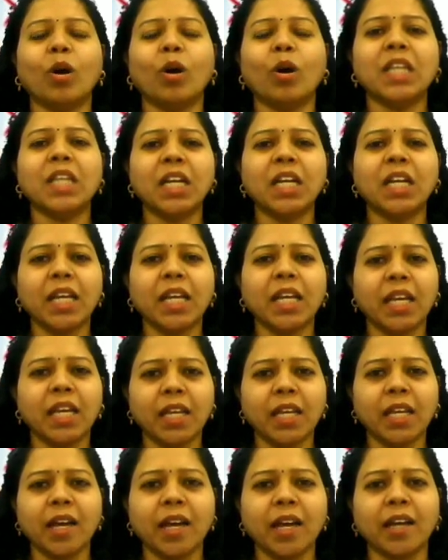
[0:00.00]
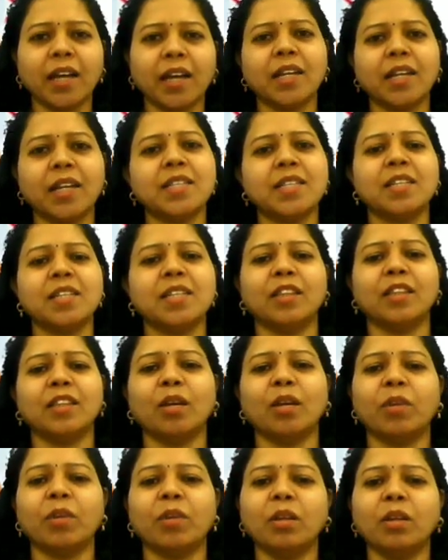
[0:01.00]
on that area, that is
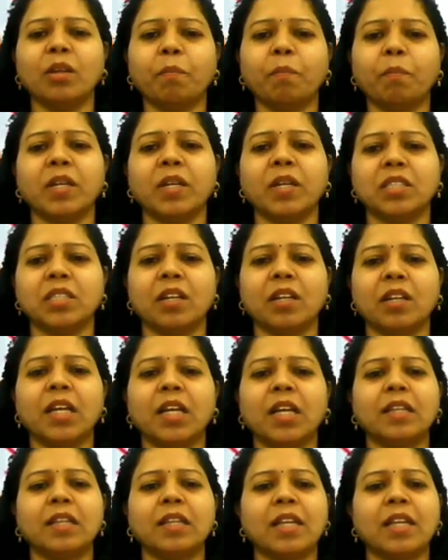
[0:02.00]
nothing but the pressure.